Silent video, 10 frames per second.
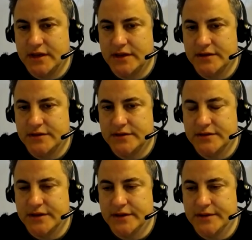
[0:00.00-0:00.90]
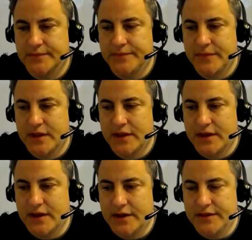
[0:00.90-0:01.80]
And
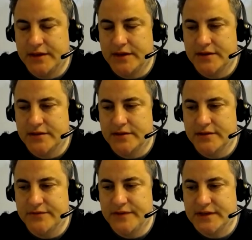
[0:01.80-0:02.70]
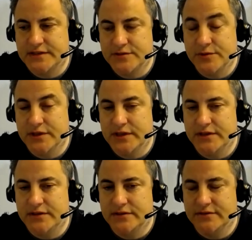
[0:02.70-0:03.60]
I think the fix is really
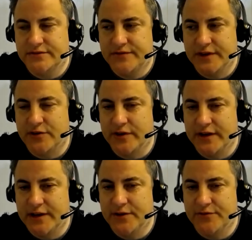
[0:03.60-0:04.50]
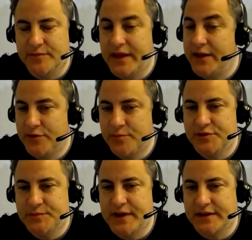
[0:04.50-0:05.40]
figuring it out from the health
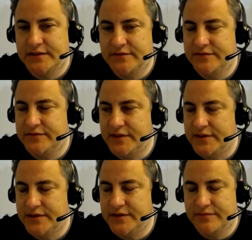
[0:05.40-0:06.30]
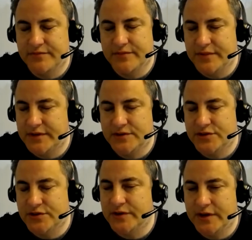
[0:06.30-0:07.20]
perspective,
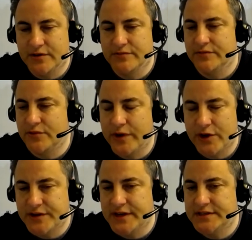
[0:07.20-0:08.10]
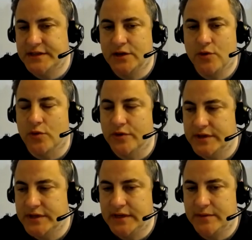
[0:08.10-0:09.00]
ensuring greater testing,
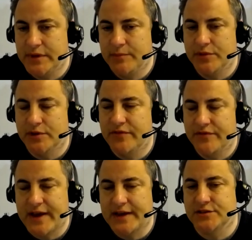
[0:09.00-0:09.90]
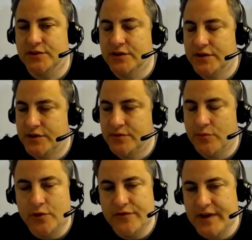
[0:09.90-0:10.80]
quarantining people faster,
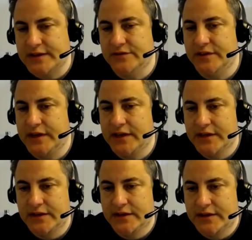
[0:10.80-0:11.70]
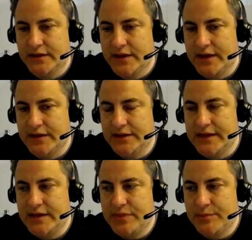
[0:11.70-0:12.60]
more effectively, and
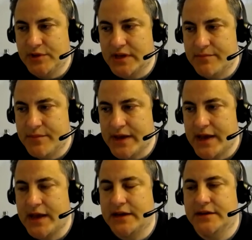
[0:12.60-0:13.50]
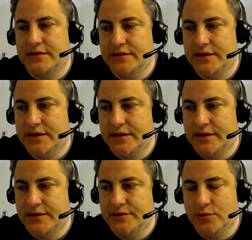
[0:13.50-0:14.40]
letting people come back
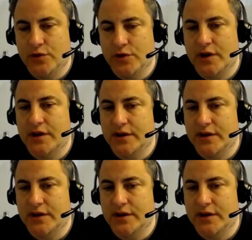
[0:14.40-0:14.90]
to work,